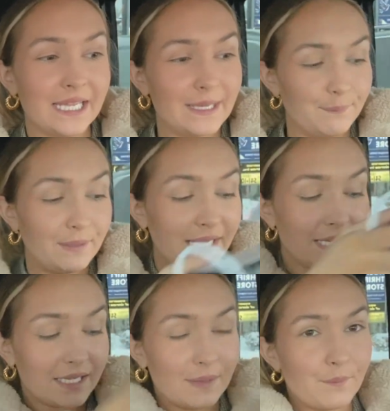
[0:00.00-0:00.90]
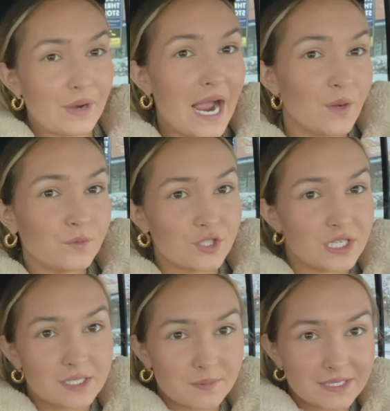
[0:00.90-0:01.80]
light pink and brown
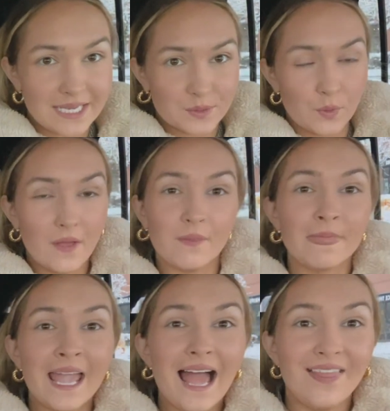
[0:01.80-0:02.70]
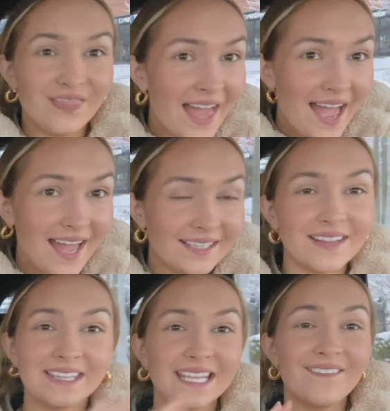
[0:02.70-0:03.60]
she's obsessed with. And
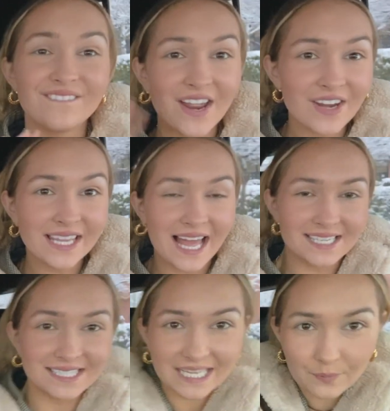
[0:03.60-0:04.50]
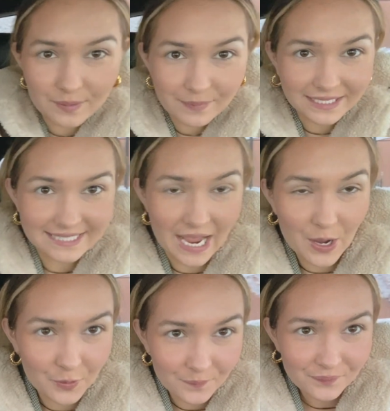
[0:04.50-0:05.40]
then the very last thing we picked
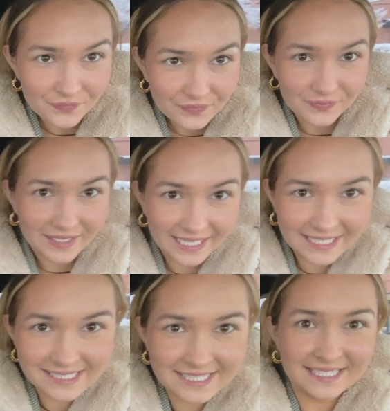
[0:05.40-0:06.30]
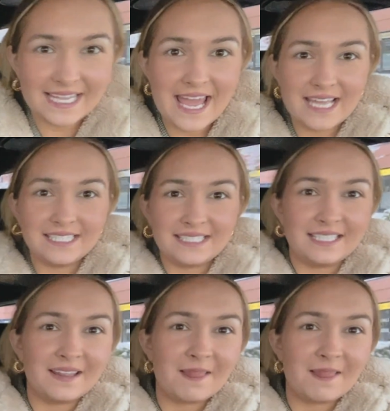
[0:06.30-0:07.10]
out is this.